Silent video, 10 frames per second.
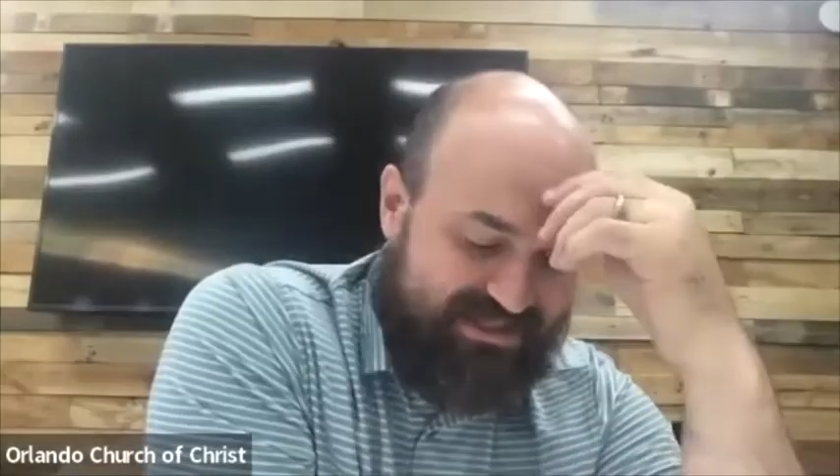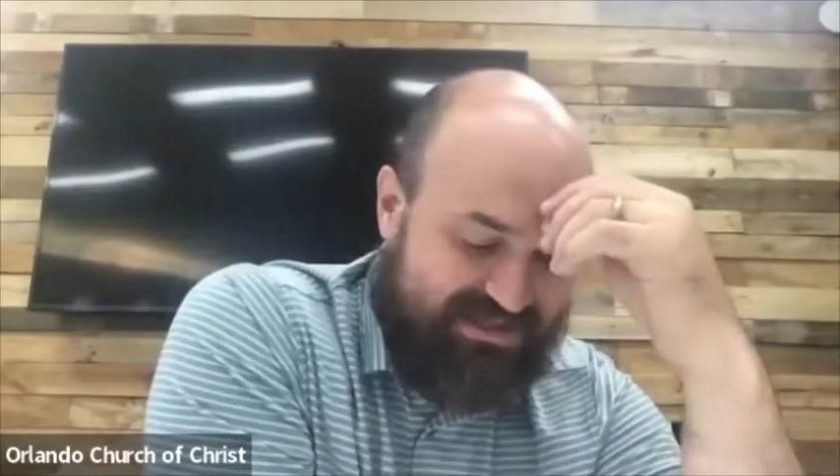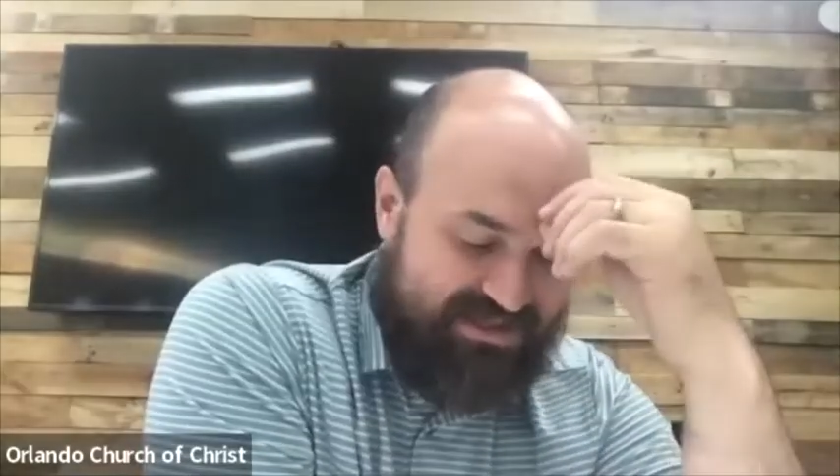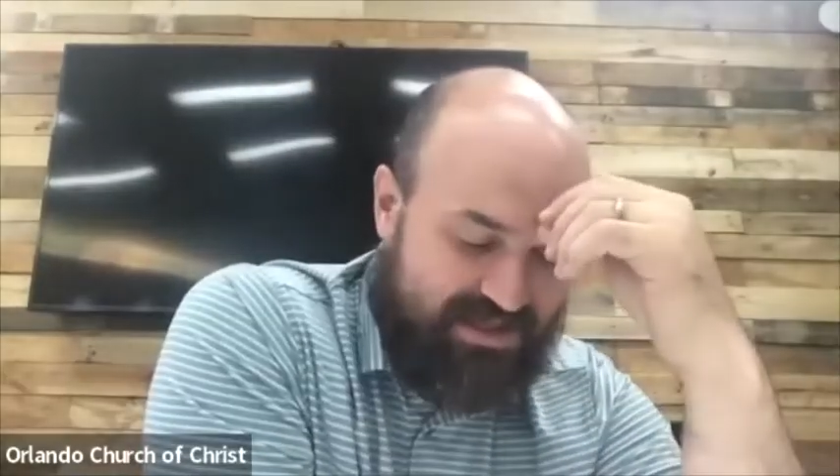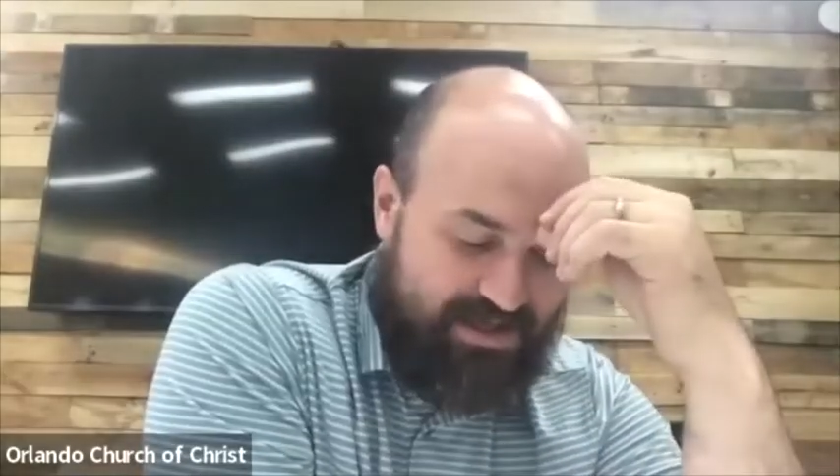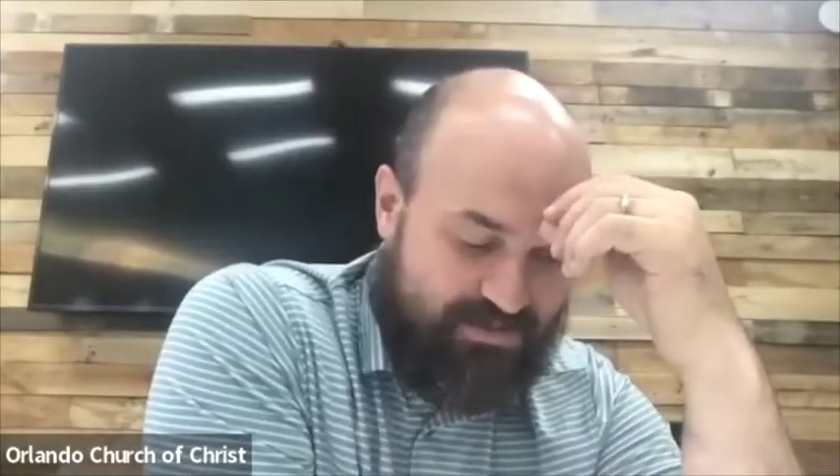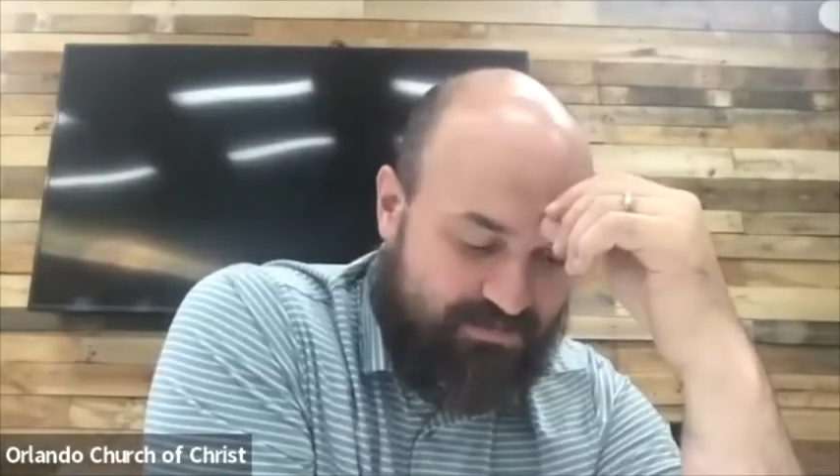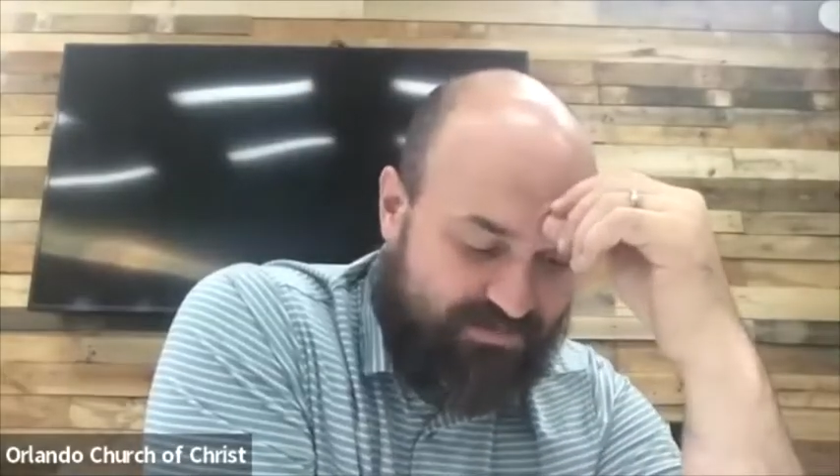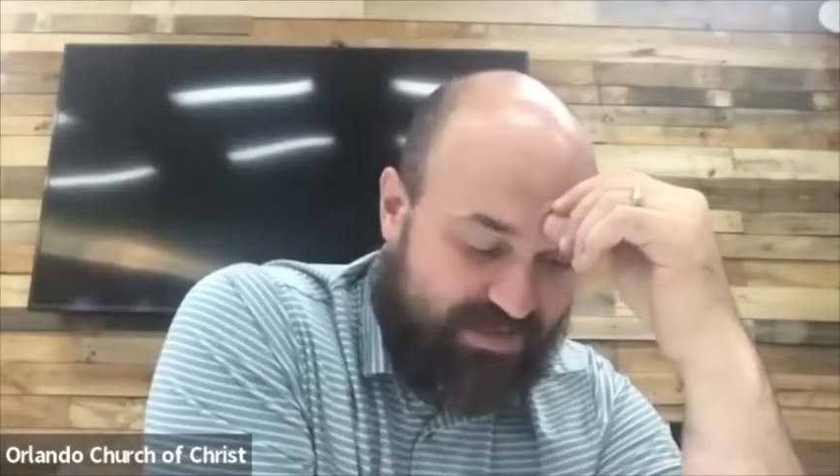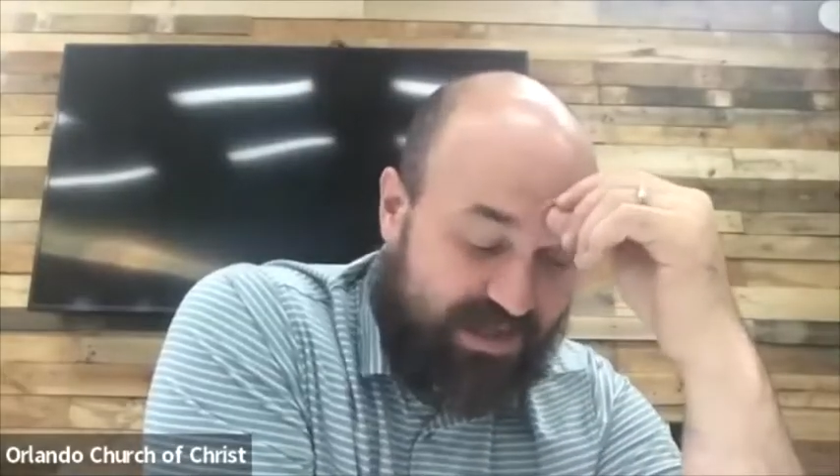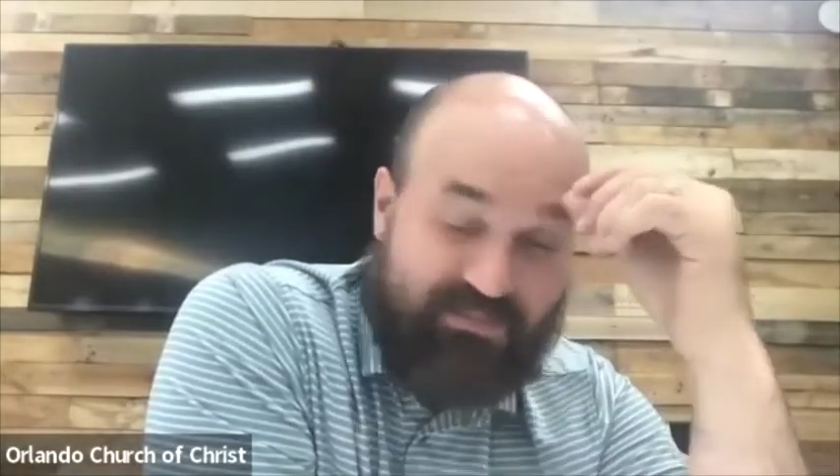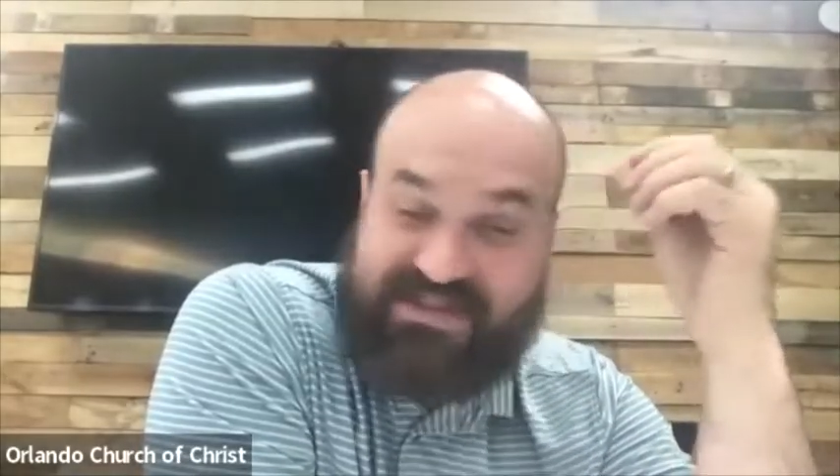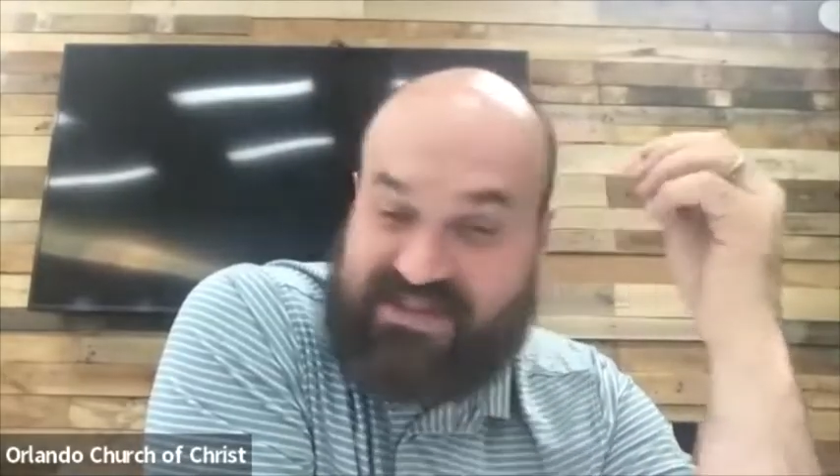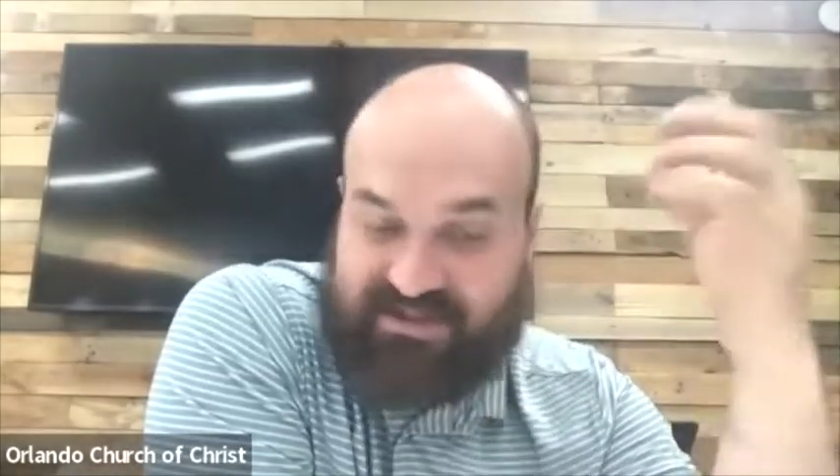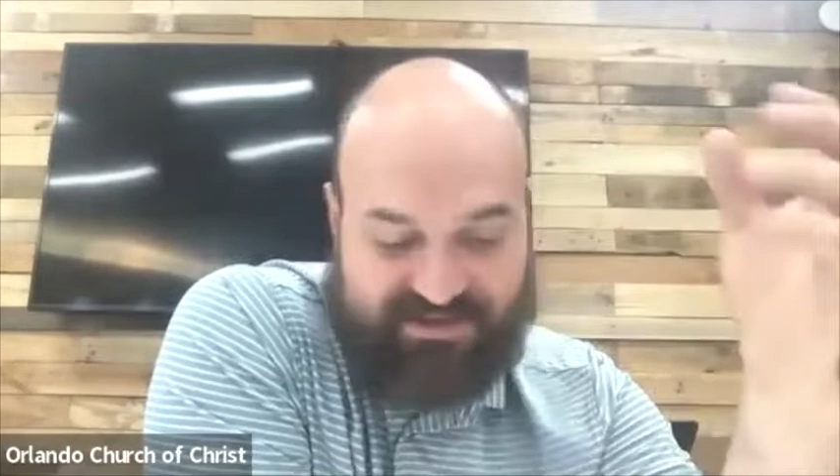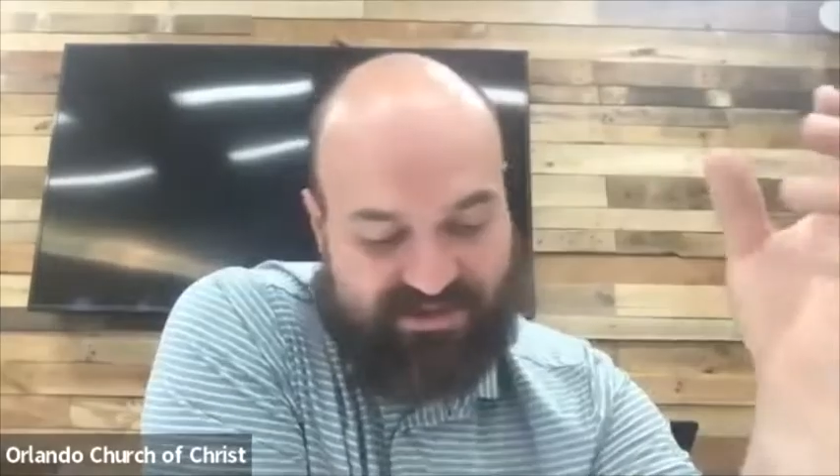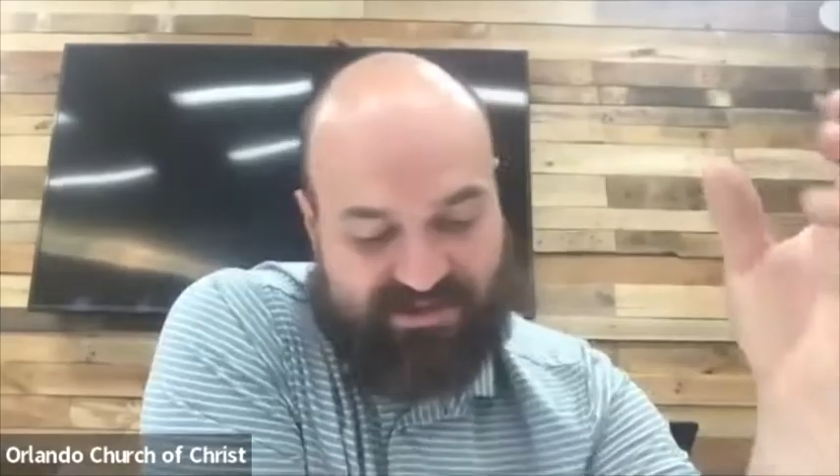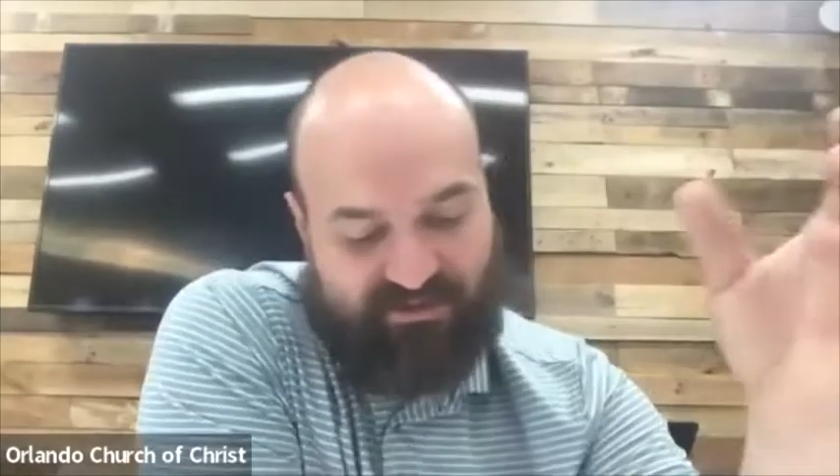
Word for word: Um, I'm a sinner to the